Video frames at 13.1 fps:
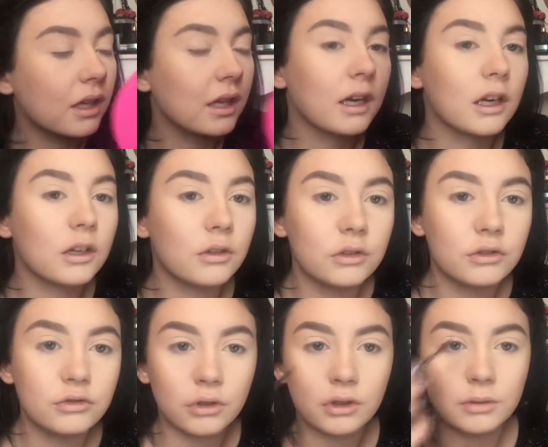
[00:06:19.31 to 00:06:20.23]
Like, I only
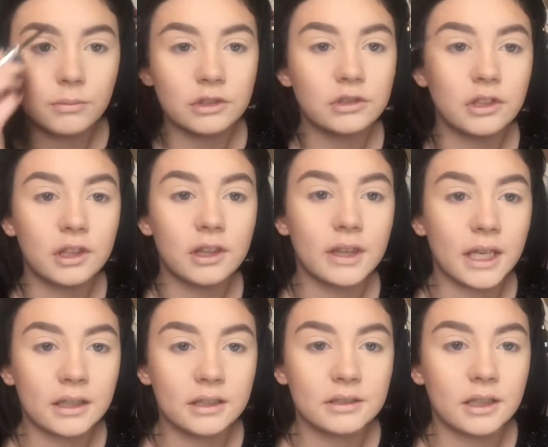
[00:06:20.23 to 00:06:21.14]
draw them onto the
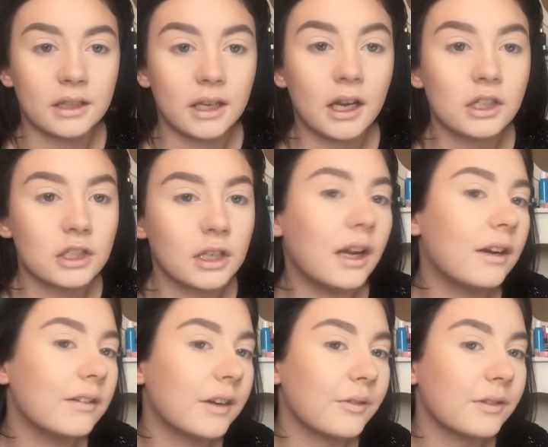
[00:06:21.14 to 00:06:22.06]
thickness that they actually
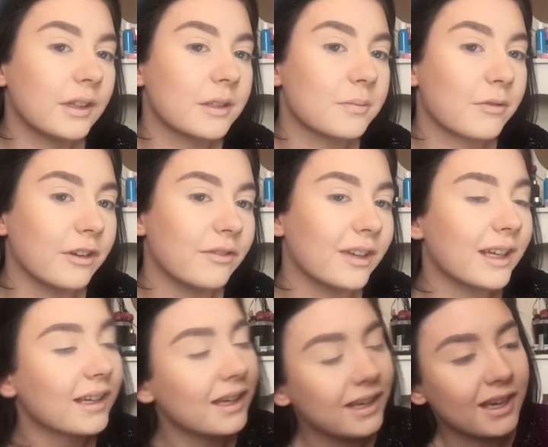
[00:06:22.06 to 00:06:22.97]
are, and I think that's pretty
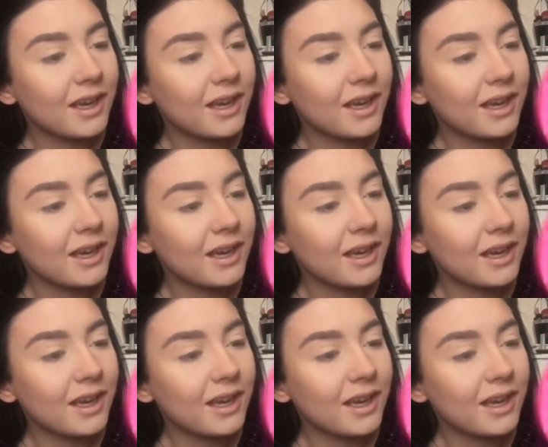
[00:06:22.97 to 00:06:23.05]
thick.